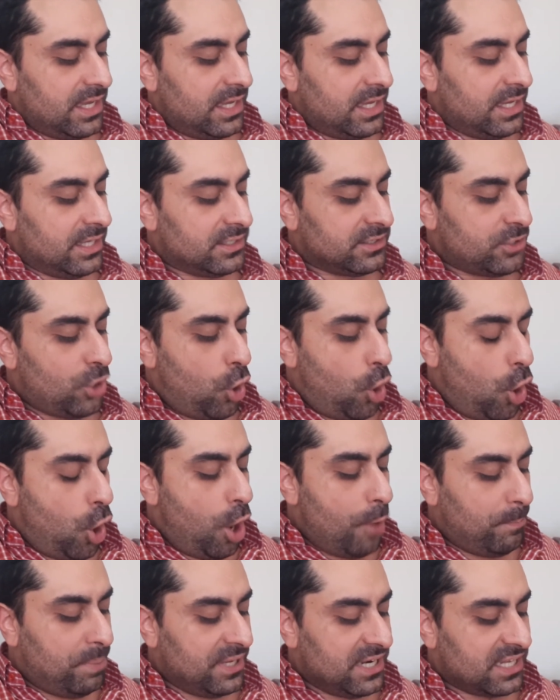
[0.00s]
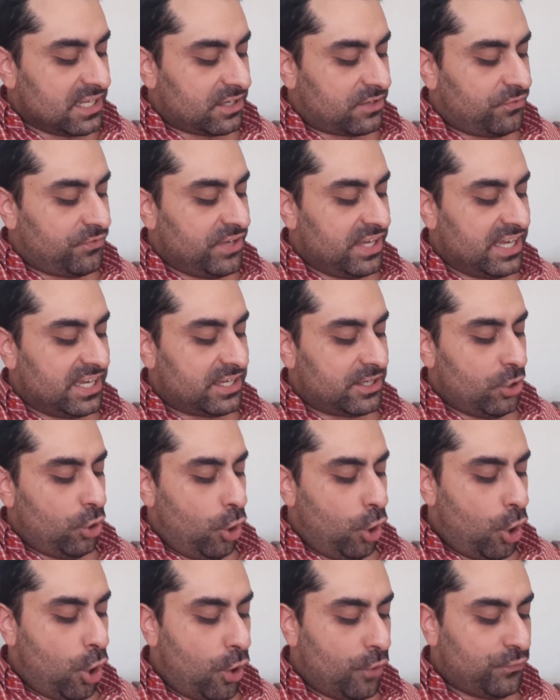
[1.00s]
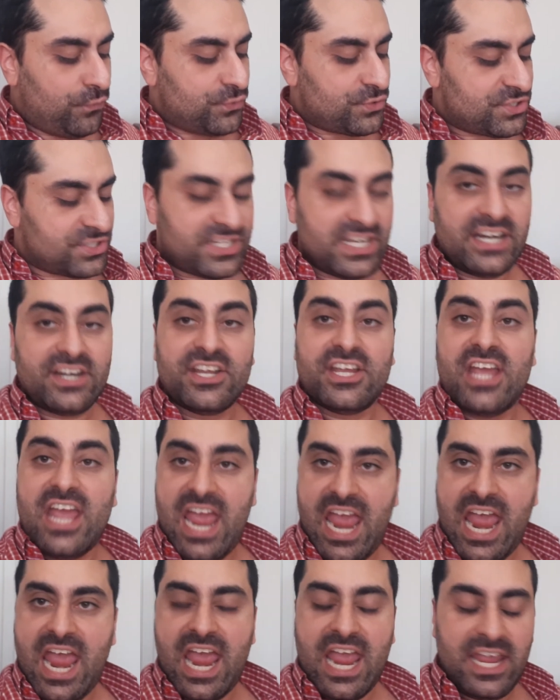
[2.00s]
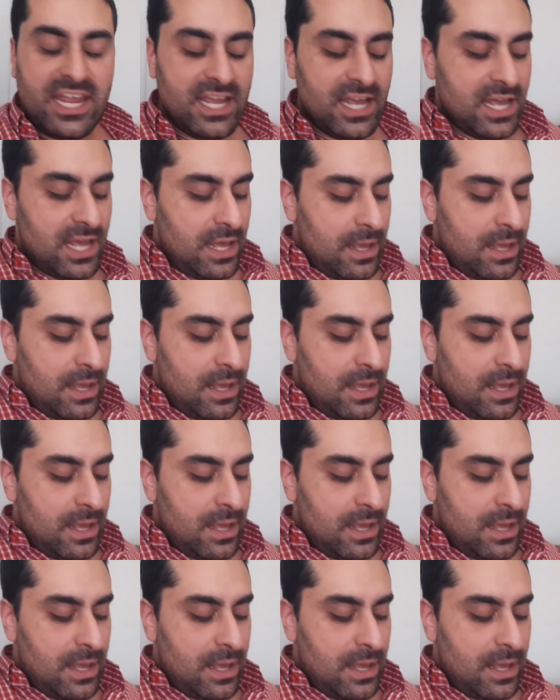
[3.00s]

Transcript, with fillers: In the opening week of Serie A,